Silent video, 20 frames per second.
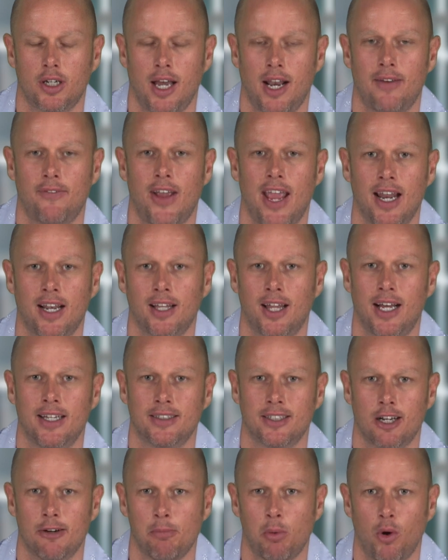kind of
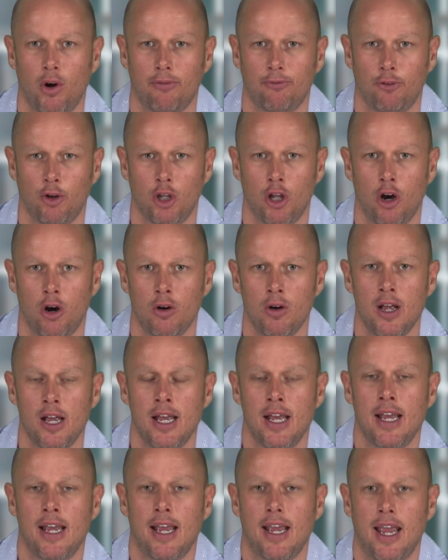analyzing a portfolio
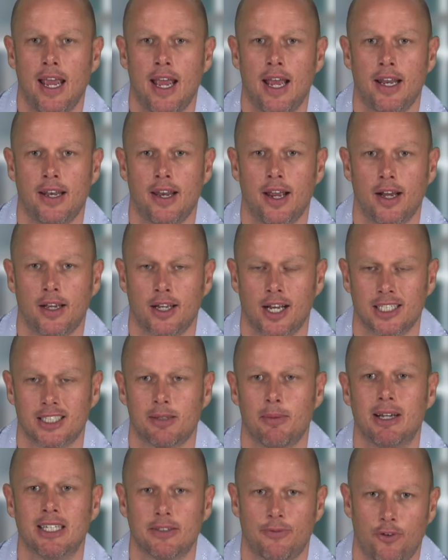and
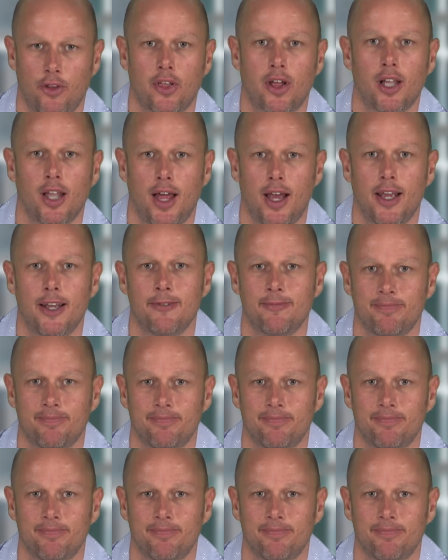customize it for the client.